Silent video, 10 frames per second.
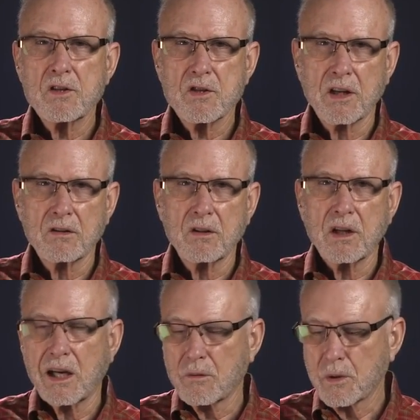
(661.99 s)
in general
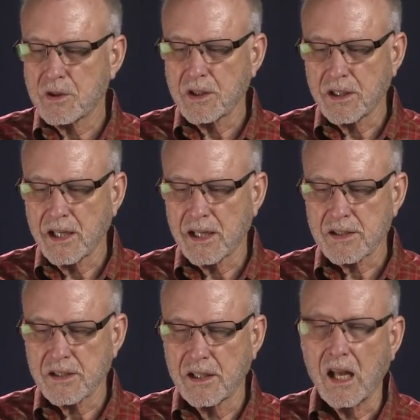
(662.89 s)
and which can get
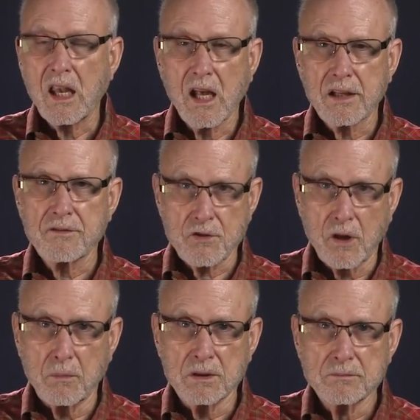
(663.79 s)
us in a lot of
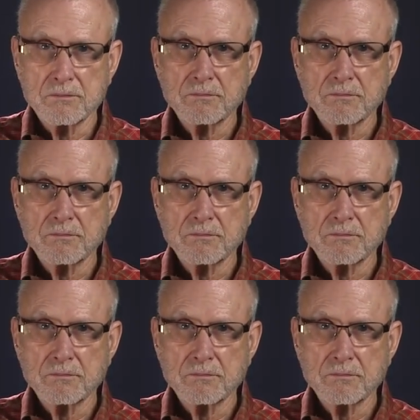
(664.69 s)
trouble.